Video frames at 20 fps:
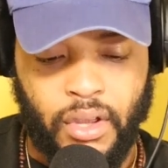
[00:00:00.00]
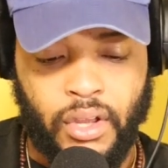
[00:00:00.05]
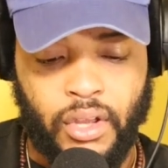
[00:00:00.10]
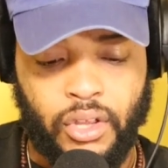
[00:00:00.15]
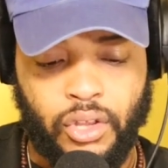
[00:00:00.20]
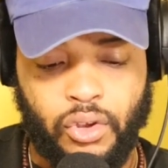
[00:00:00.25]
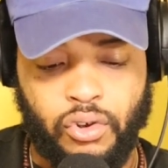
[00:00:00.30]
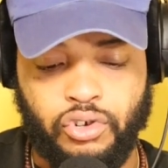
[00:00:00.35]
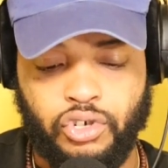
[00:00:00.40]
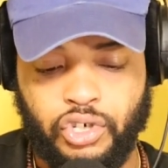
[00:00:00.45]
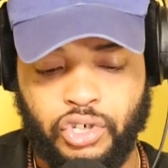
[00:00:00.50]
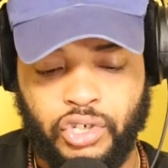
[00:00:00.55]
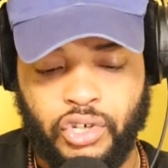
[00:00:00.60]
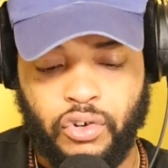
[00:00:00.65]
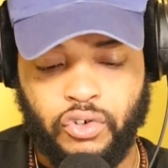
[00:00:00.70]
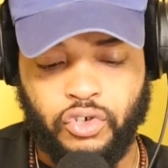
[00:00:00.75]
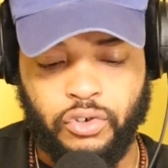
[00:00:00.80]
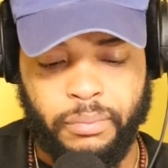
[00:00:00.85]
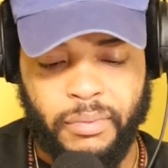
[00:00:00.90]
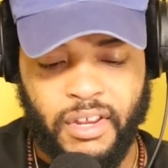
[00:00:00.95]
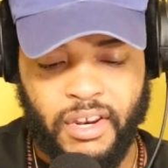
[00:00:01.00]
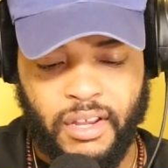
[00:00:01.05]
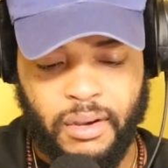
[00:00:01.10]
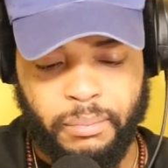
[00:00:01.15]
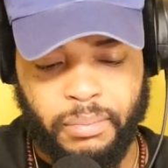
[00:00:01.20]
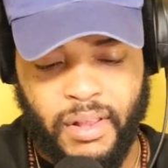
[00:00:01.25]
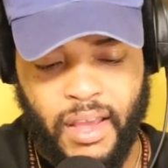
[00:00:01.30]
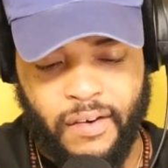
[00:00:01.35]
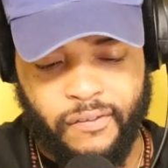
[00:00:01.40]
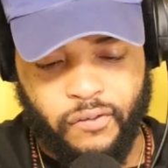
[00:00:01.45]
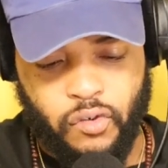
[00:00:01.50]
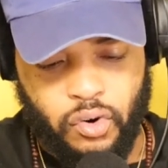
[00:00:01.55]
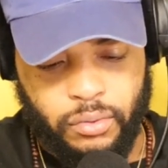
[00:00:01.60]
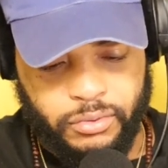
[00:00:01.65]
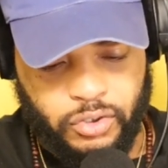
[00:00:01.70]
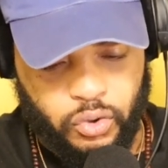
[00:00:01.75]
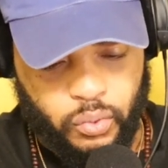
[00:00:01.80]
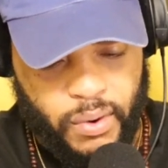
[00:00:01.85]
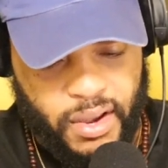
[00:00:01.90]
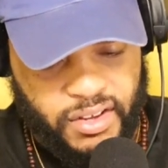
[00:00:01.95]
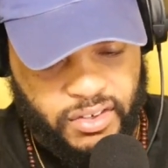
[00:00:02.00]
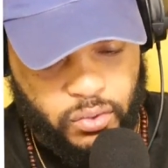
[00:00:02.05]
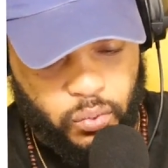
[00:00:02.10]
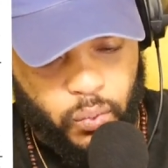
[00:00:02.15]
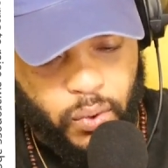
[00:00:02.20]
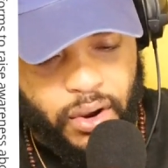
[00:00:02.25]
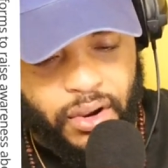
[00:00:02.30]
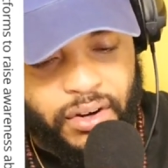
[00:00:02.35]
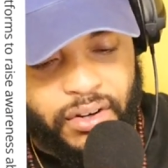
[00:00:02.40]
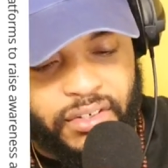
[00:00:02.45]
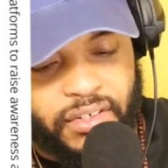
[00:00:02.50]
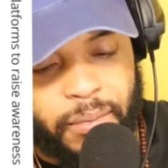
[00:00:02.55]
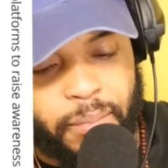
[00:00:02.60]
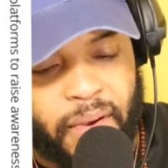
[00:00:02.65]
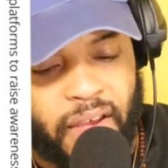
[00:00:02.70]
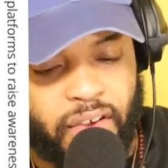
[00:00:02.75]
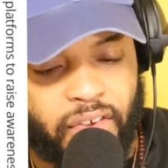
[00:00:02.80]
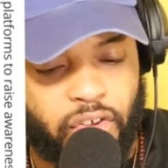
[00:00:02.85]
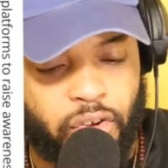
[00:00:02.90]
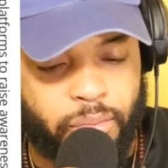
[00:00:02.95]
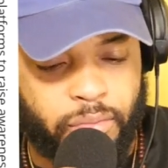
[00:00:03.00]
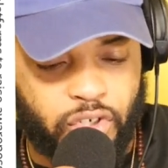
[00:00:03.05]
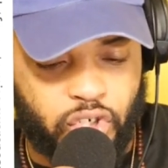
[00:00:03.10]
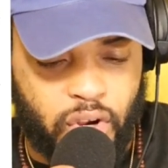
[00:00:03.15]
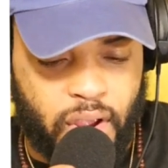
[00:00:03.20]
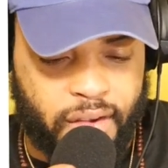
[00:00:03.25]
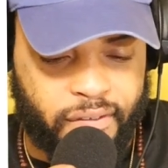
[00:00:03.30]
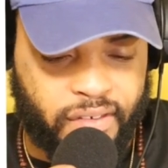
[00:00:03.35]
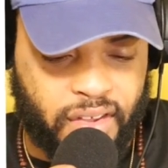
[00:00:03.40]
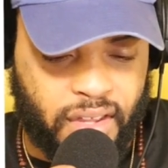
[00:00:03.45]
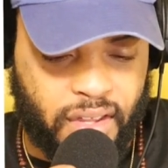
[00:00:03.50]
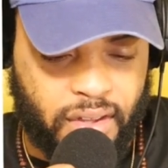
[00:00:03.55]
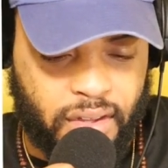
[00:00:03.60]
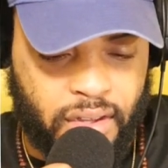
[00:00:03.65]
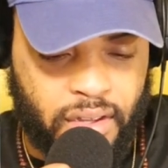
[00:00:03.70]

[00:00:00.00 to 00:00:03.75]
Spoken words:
Use your social media platforms to raise awareness about human trafficking